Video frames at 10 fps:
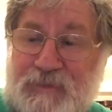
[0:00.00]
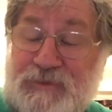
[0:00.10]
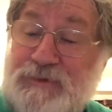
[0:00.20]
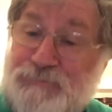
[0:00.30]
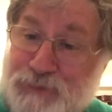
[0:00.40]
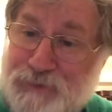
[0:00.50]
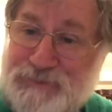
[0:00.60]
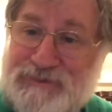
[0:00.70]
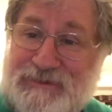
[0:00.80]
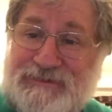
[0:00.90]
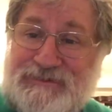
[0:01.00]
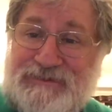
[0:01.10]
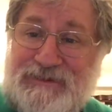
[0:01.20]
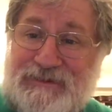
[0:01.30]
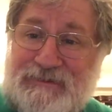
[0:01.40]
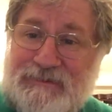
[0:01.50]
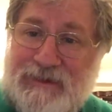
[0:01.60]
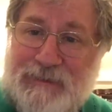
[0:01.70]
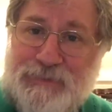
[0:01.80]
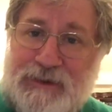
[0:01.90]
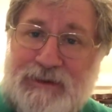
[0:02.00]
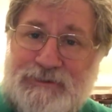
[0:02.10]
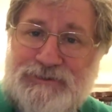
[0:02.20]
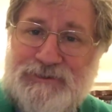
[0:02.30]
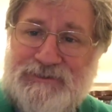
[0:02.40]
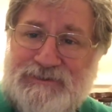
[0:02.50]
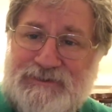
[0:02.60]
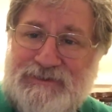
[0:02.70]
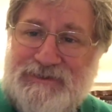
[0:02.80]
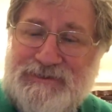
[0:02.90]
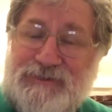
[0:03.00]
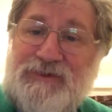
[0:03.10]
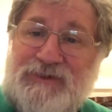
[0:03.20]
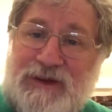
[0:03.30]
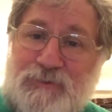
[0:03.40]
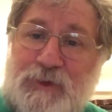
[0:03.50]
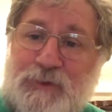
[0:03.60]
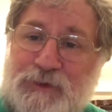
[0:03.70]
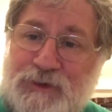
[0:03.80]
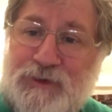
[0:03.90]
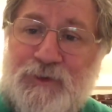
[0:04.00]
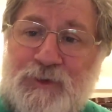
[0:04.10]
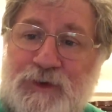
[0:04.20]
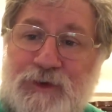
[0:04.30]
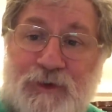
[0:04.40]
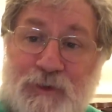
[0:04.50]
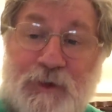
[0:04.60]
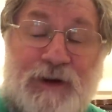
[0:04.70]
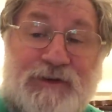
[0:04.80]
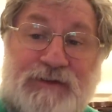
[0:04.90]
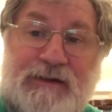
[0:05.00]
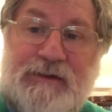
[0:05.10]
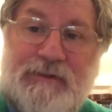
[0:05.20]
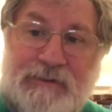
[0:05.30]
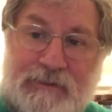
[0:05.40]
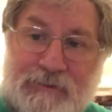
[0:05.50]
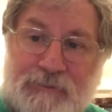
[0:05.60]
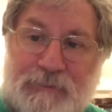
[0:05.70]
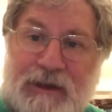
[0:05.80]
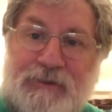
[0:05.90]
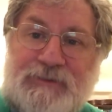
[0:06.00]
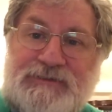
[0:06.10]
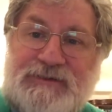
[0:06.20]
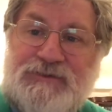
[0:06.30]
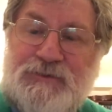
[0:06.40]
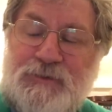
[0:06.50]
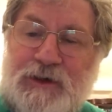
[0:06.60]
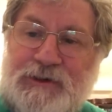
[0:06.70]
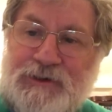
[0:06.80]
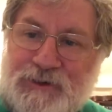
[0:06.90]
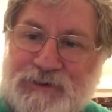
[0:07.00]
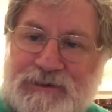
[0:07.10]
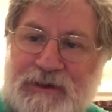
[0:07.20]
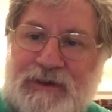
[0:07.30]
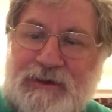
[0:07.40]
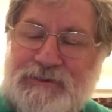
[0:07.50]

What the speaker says: to process the applications so that then we will know who are the illegal migrants and who are not. An